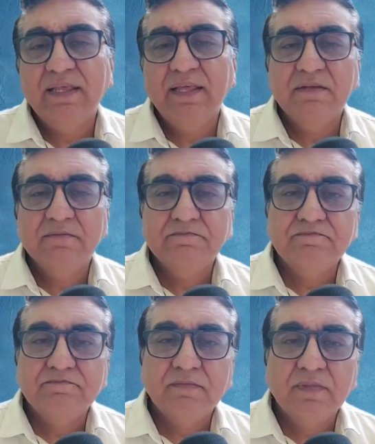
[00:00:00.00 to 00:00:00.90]
the
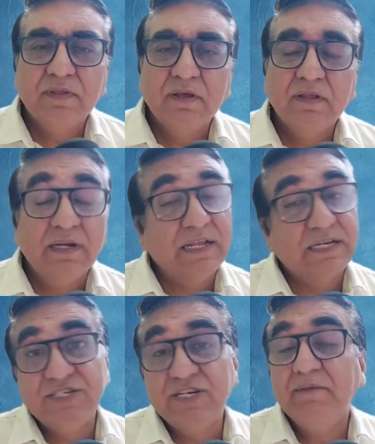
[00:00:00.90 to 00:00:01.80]

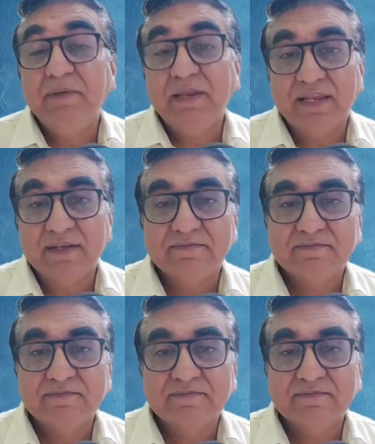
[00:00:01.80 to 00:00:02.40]
dictionary meaning,